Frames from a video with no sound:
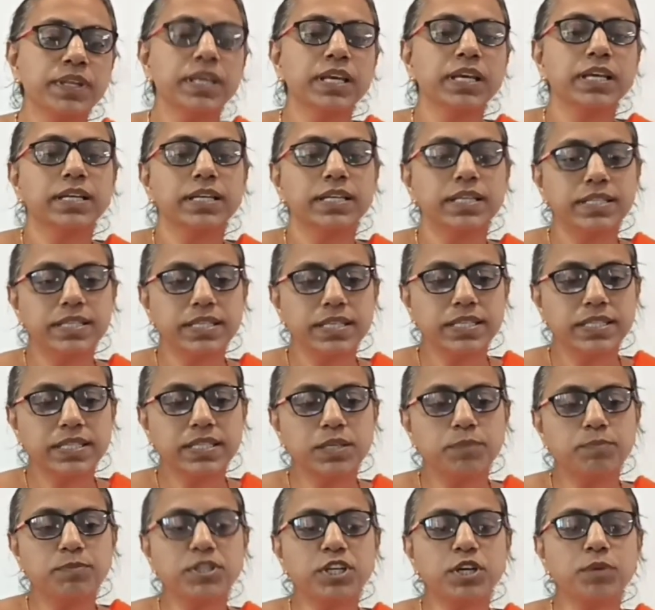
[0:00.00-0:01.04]
Disease
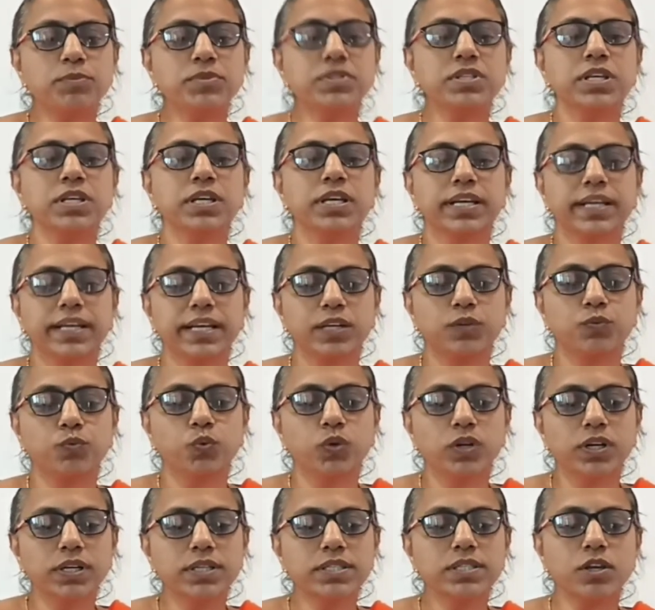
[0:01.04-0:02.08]
symptoms get
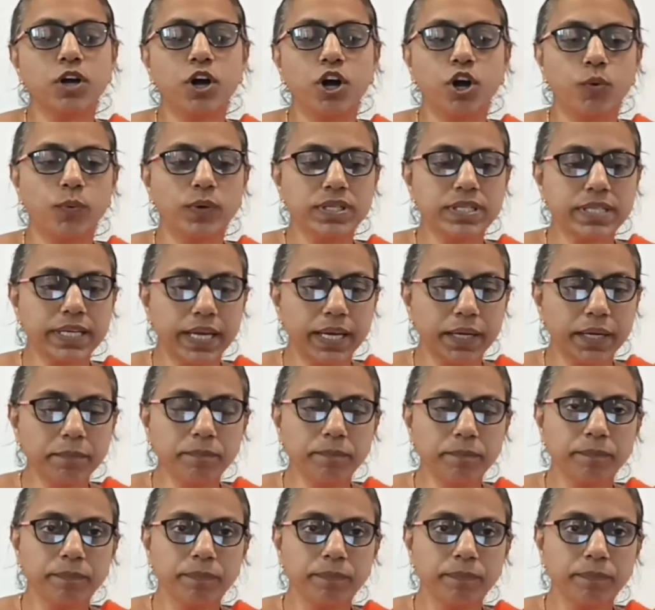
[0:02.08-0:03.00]
worse over time,